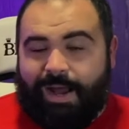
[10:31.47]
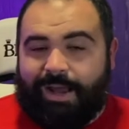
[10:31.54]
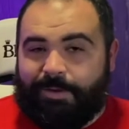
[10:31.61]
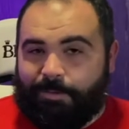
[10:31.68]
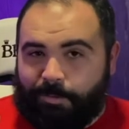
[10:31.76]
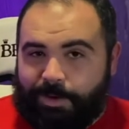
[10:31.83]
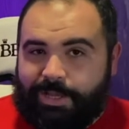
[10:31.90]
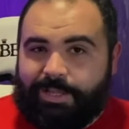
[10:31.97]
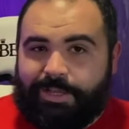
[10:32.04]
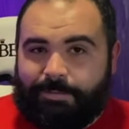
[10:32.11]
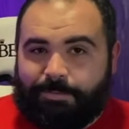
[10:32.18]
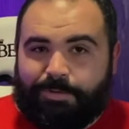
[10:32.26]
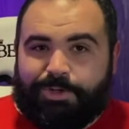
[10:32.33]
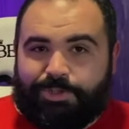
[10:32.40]
I really
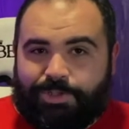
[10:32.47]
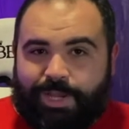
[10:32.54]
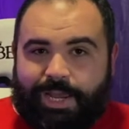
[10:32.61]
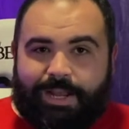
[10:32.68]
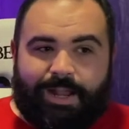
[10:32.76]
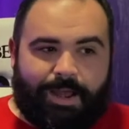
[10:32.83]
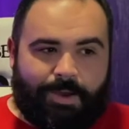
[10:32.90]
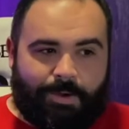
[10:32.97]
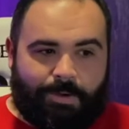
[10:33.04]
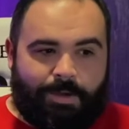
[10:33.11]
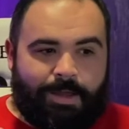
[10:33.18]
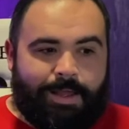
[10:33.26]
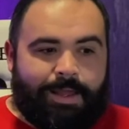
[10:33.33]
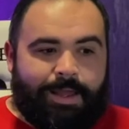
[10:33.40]
appreciate how